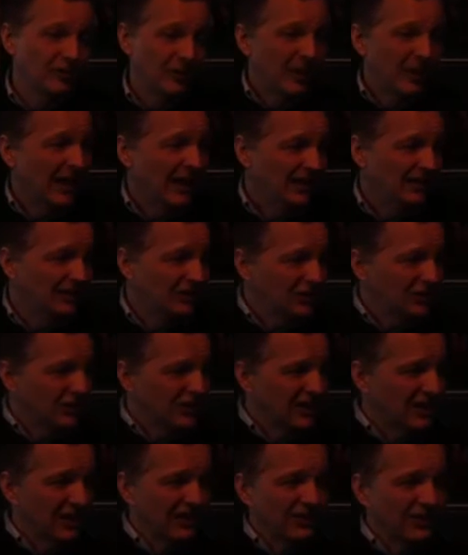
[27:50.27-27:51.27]
of a page. It
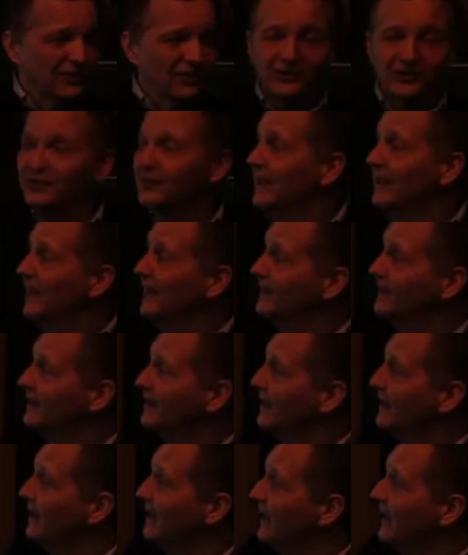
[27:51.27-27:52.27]
should take you to do
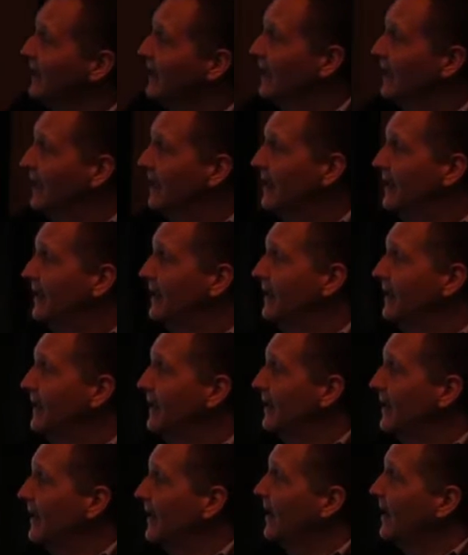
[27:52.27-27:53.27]
that.
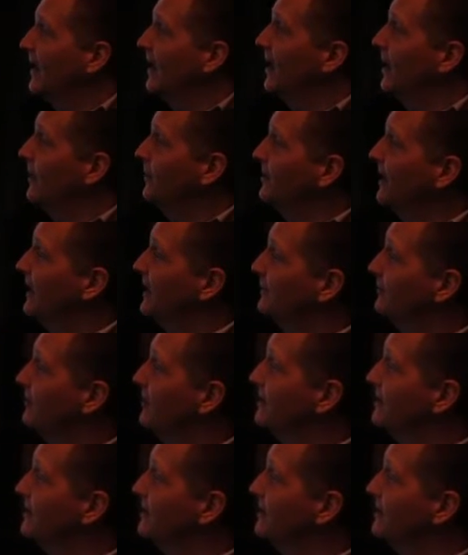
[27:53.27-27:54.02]
Updated